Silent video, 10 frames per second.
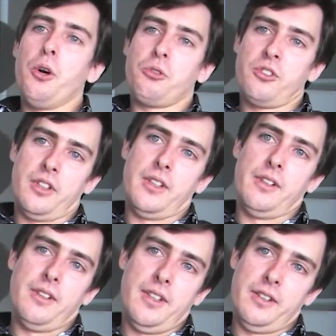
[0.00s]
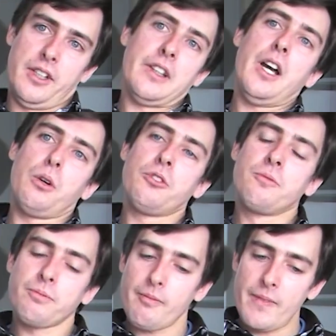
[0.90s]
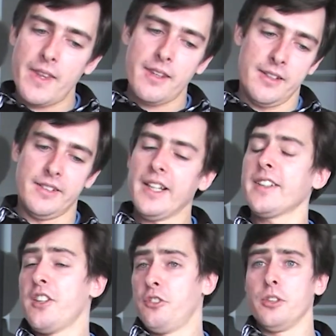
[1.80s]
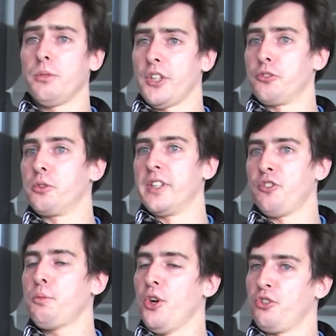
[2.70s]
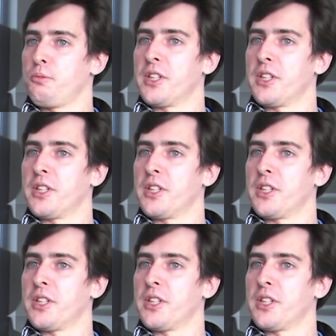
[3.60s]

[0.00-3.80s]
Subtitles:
node in the cloud, in that case you don't want to do the dispose,